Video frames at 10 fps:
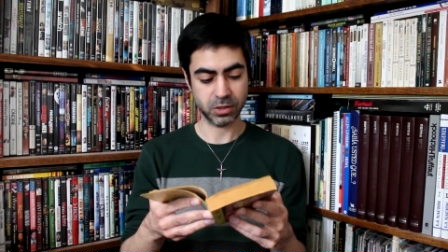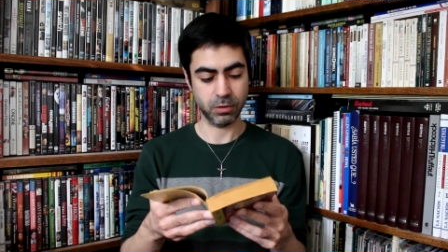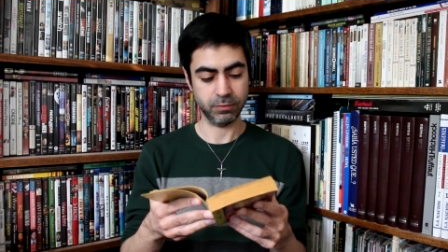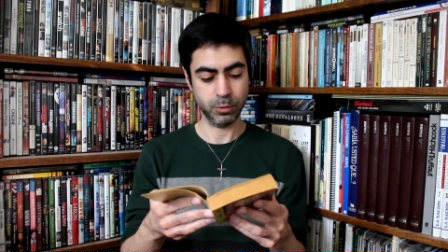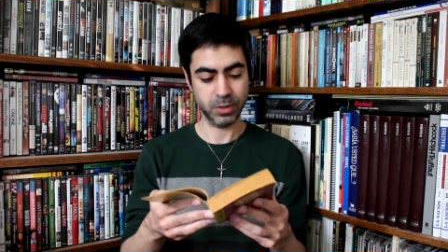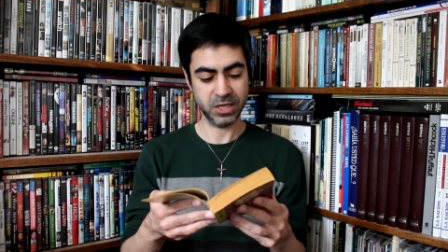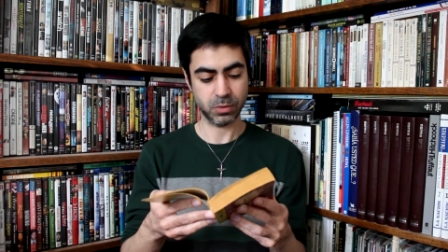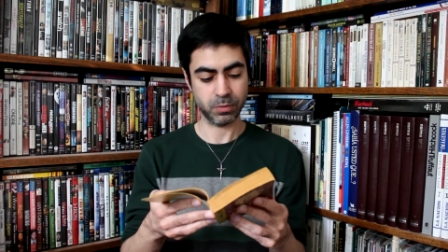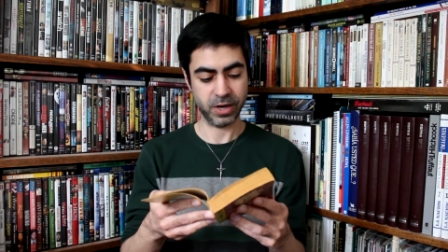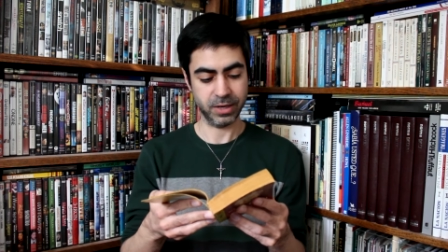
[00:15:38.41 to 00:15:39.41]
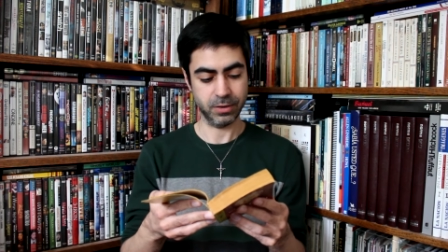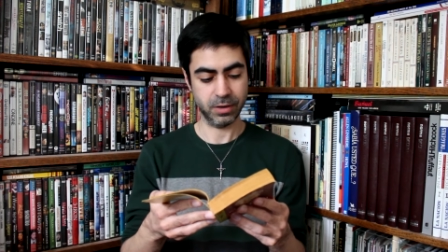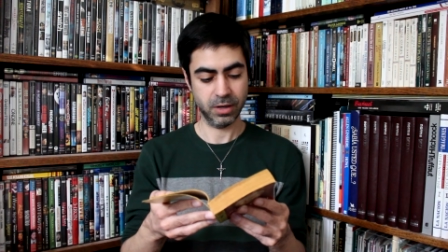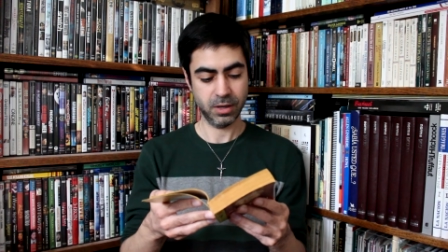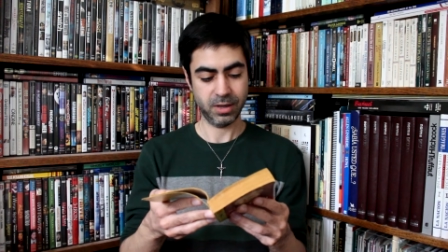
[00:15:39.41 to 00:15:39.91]
of Luise
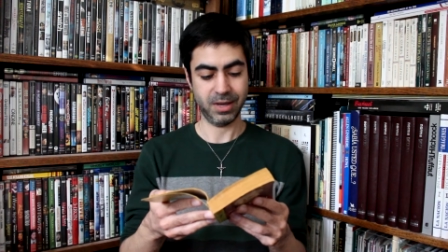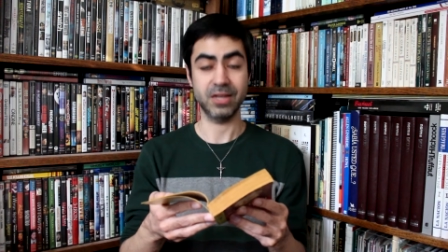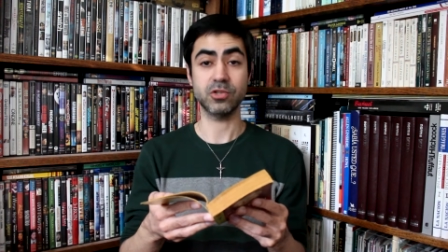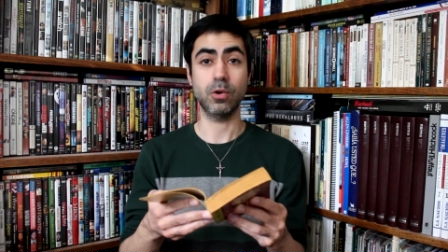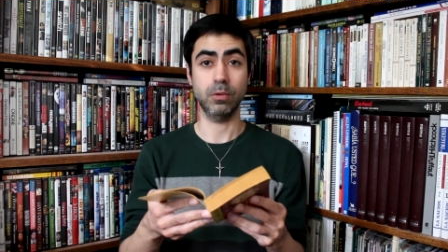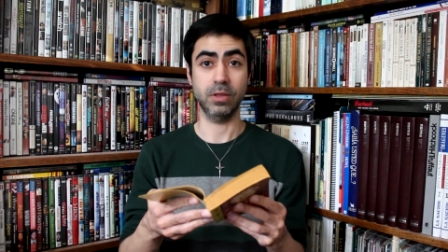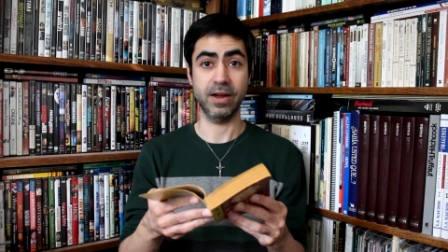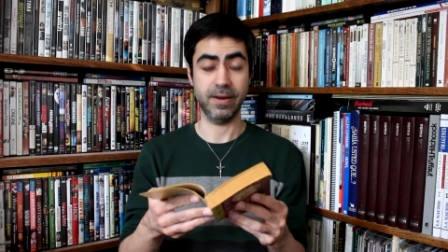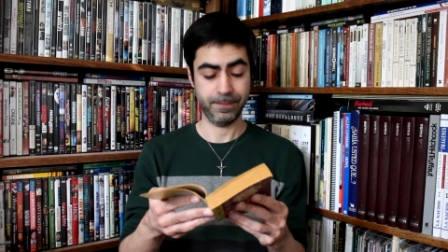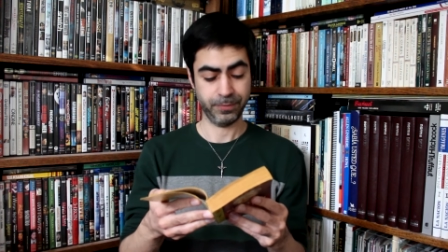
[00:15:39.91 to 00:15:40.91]
Rainer as Olan.